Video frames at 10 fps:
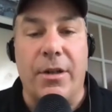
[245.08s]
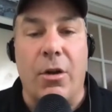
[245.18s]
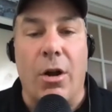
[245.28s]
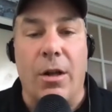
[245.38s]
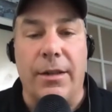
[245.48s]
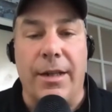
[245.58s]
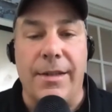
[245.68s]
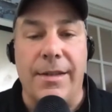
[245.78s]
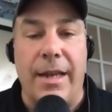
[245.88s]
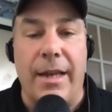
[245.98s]
called
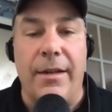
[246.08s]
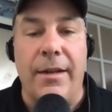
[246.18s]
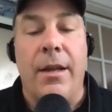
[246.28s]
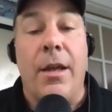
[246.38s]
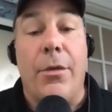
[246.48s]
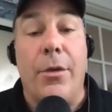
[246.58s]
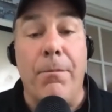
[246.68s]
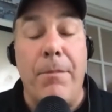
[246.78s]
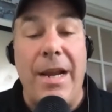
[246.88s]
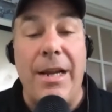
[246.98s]
and said,
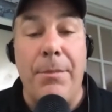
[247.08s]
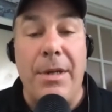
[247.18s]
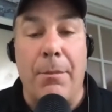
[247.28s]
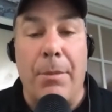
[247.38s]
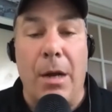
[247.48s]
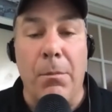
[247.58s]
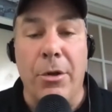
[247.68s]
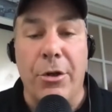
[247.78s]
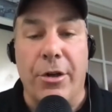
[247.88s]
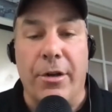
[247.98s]
"There may be a
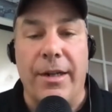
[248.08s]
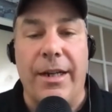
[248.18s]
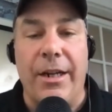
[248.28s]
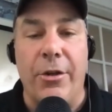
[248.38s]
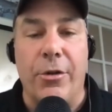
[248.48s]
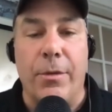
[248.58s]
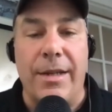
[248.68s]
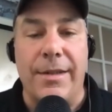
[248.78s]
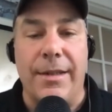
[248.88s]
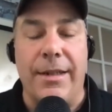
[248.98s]
publisher
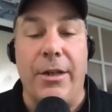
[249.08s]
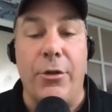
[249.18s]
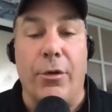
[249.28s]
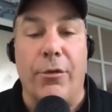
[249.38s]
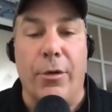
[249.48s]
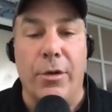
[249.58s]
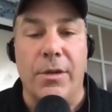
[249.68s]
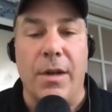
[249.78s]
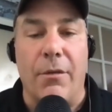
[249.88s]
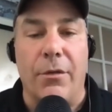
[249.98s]
interested in your first
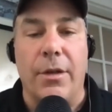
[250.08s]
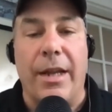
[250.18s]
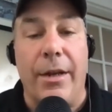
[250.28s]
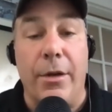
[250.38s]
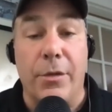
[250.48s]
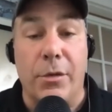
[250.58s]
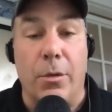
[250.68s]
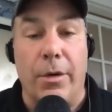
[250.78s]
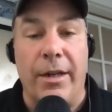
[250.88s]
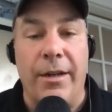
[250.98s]
novel." End of
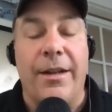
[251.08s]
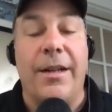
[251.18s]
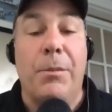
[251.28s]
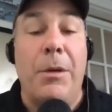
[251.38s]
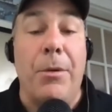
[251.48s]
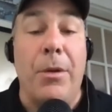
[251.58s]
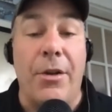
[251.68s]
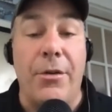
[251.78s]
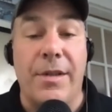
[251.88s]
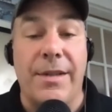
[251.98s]
story. Because people
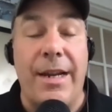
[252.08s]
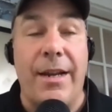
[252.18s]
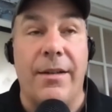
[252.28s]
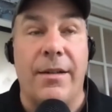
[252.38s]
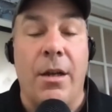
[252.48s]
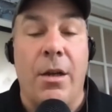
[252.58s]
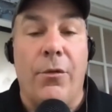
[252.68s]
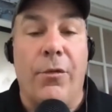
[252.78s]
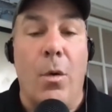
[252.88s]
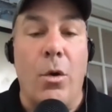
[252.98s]
understand
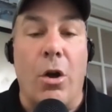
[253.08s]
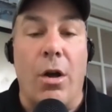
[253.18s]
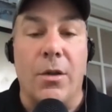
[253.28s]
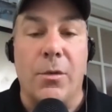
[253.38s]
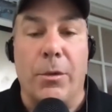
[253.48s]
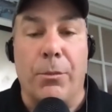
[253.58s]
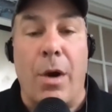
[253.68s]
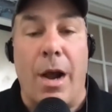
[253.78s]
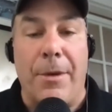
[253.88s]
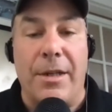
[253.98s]
phone calls with
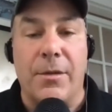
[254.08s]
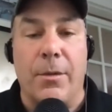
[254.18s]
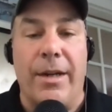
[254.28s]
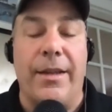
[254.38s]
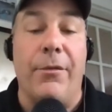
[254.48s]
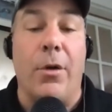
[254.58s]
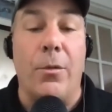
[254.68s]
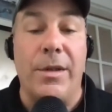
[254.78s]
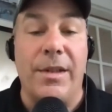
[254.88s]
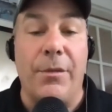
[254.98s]
promise, right? They've all
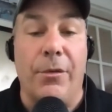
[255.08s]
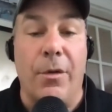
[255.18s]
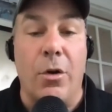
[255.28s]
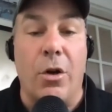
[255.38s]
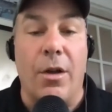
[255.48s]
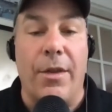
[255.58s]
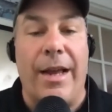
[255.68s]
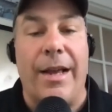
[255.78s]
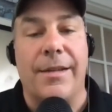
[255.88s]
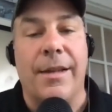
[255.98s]
received a phone call
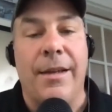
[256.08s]
that has,